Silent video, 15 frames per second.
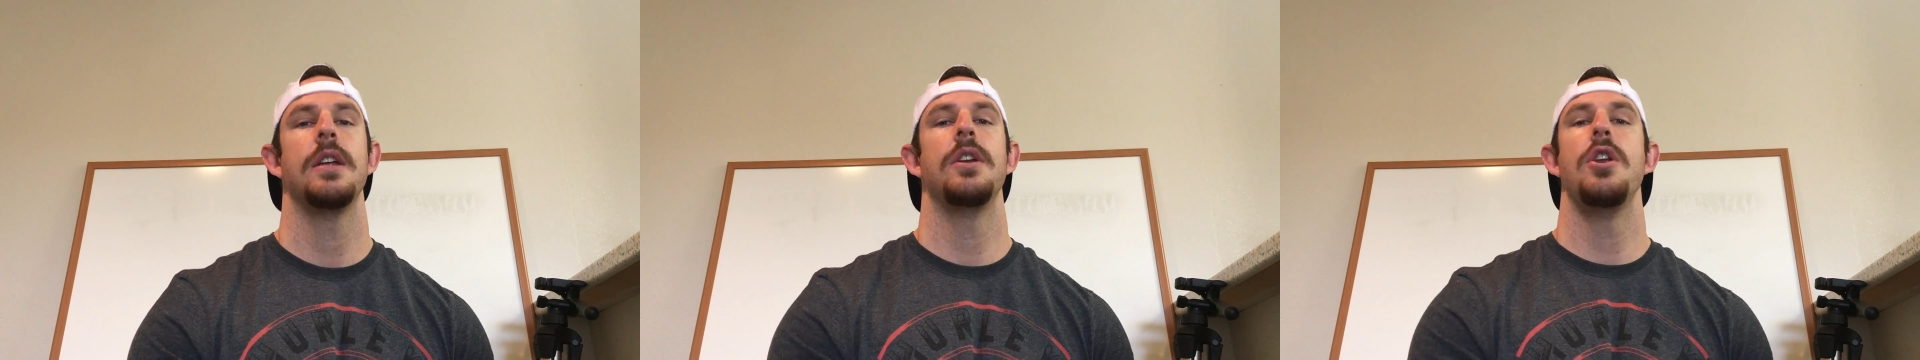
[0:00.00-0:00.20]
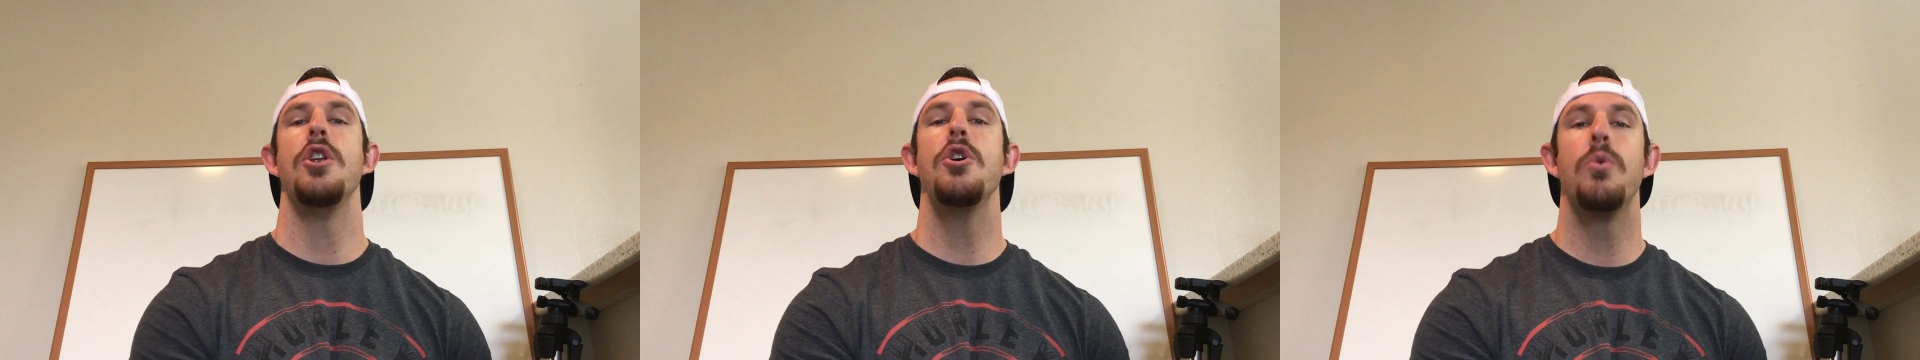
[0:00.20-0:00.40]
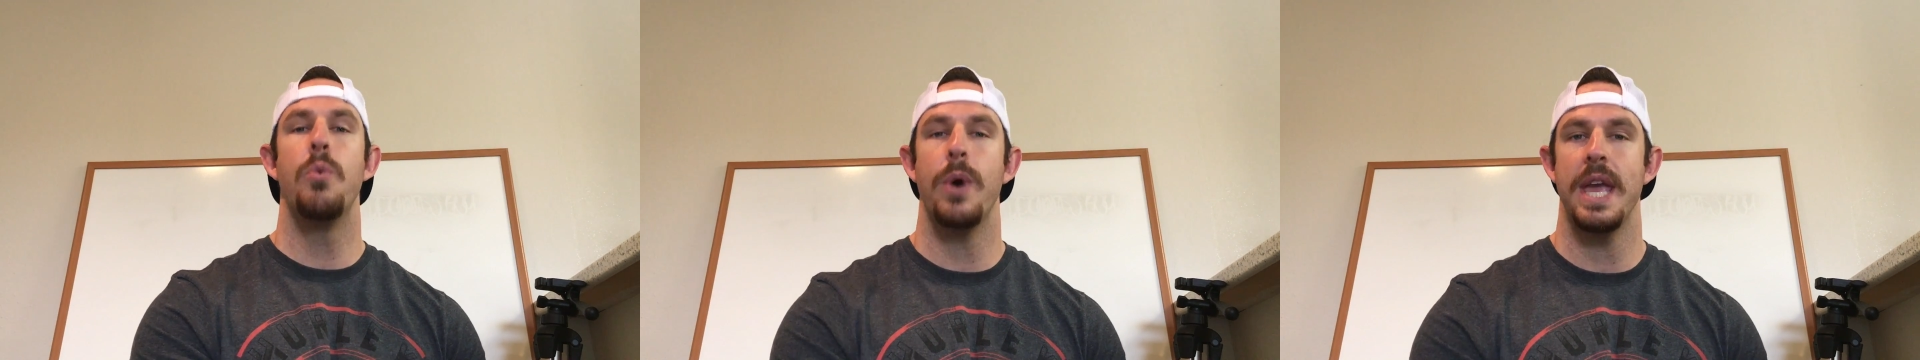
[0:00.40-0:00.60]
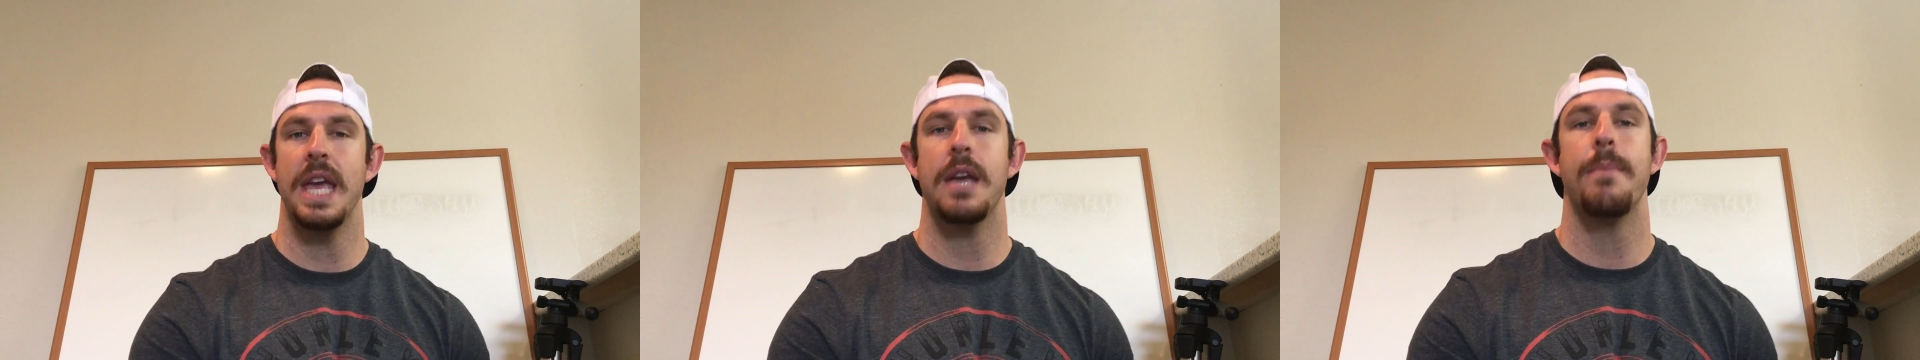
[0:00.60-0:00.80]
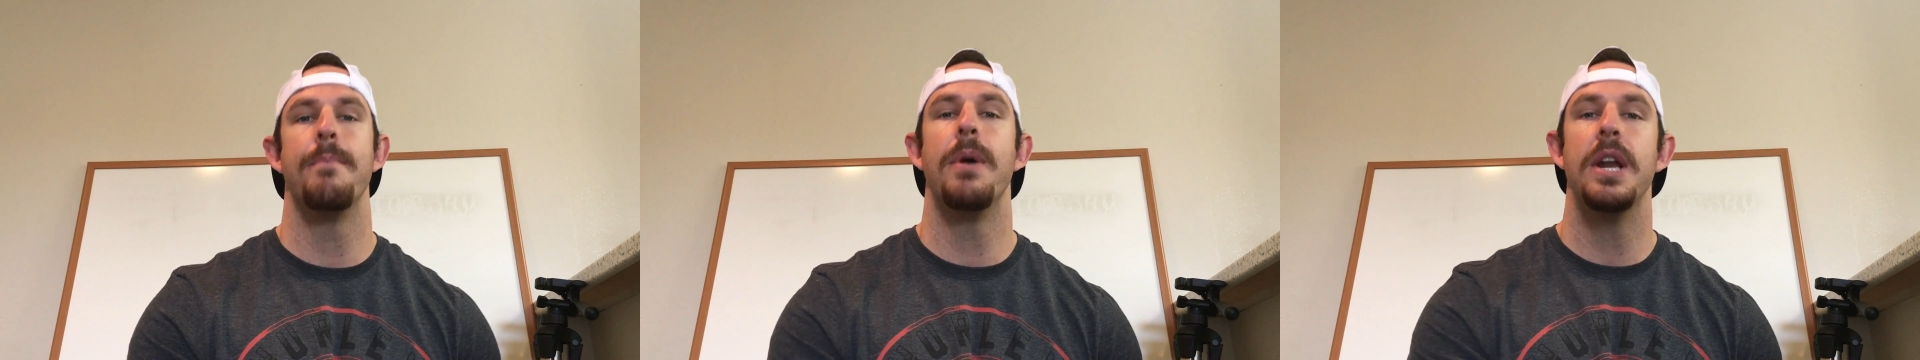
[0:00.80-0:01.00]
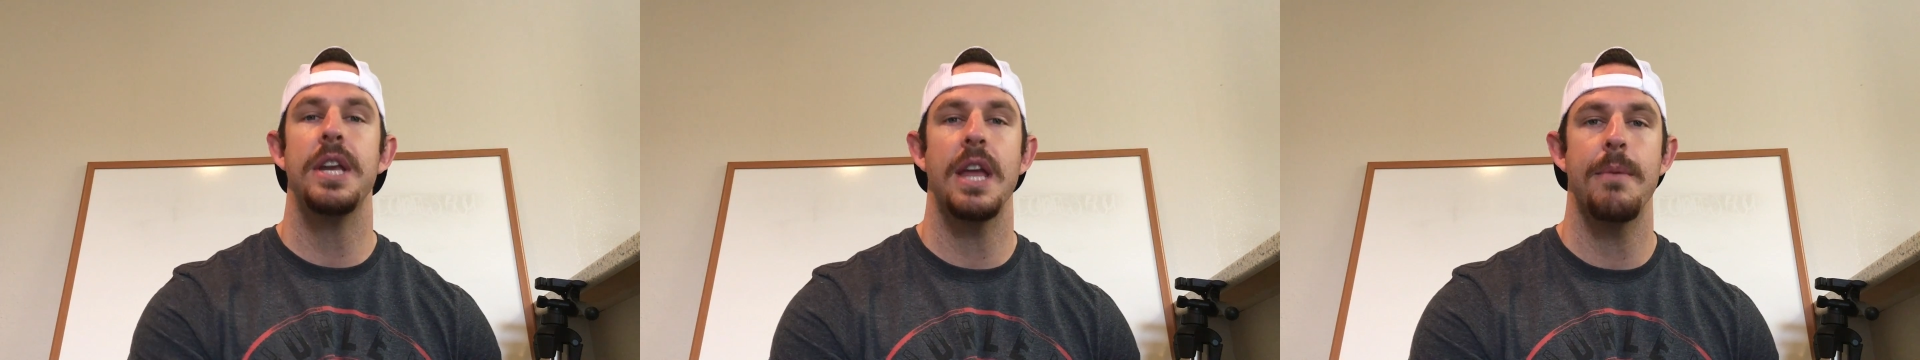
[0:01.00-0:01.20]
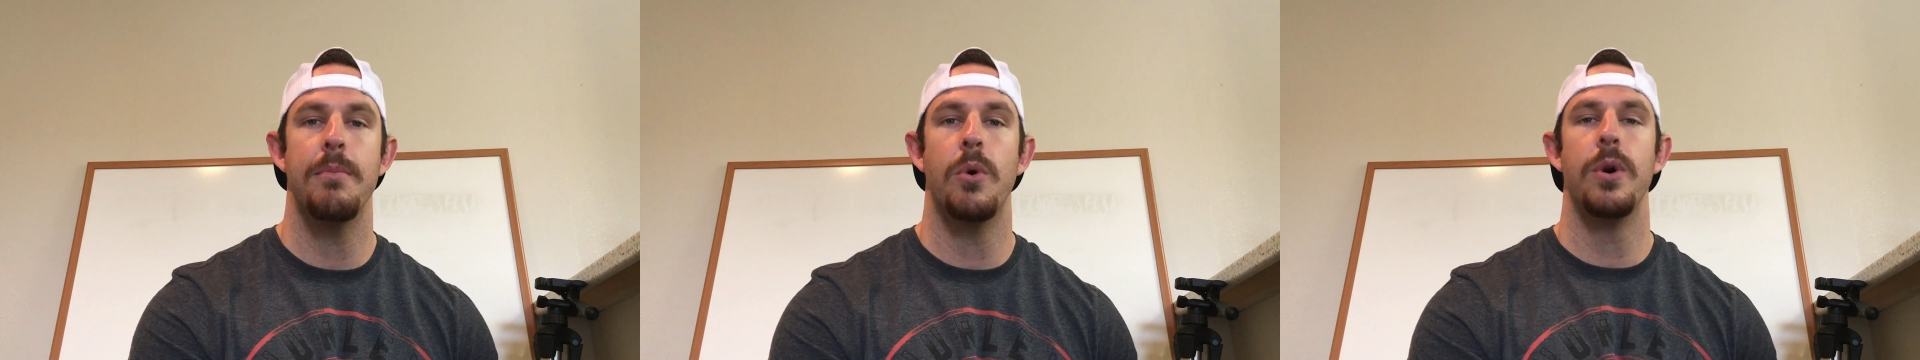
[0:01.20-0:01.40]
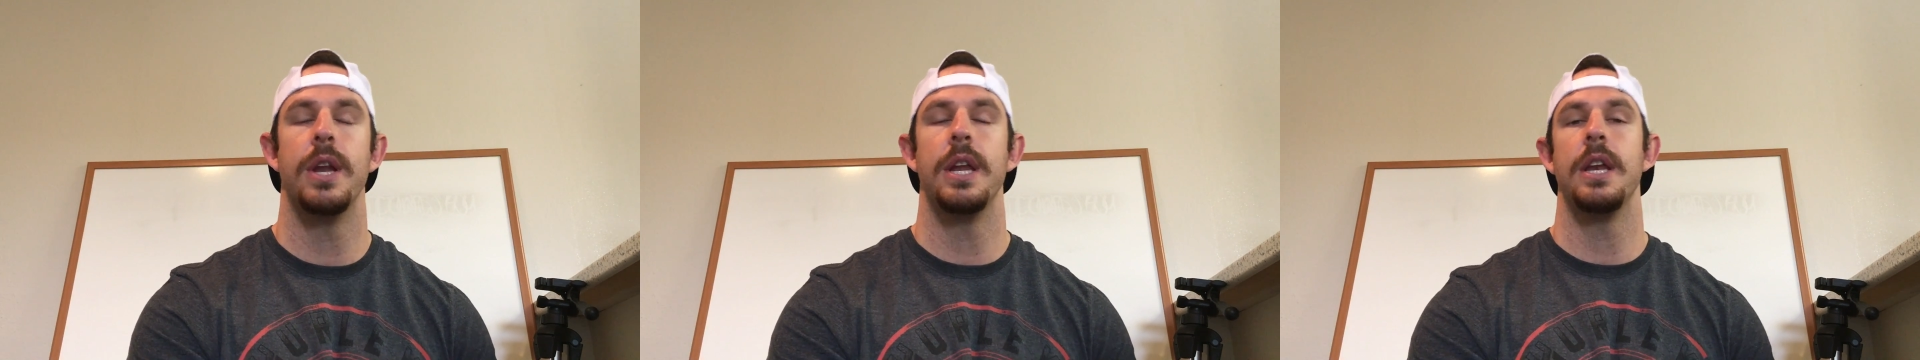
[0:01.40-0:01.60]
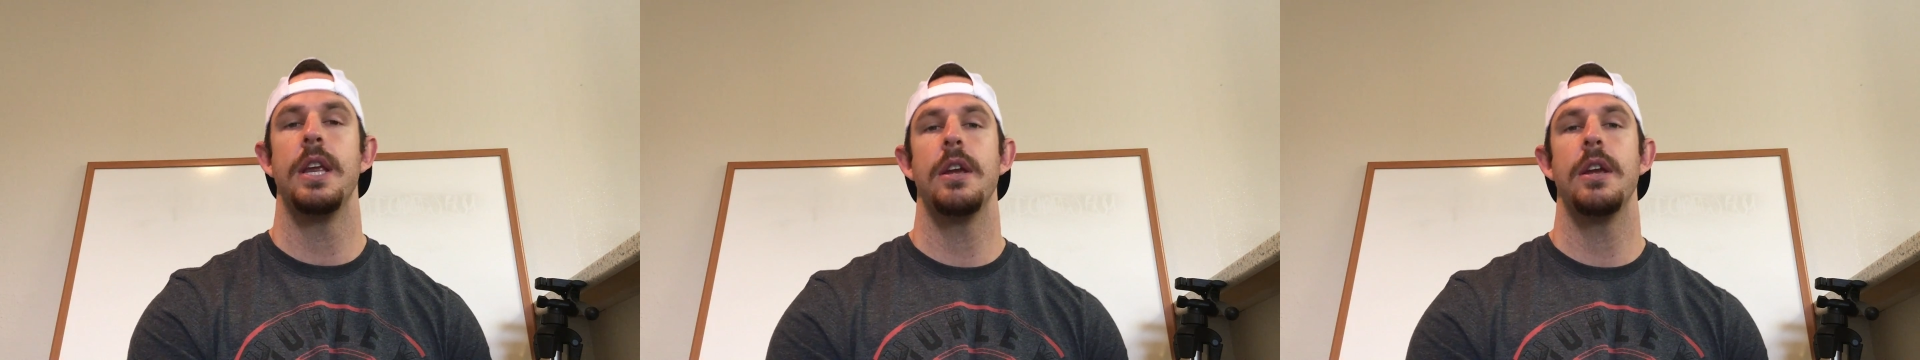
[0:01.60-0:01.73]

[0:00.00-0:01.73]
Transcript: new week, Monday morning.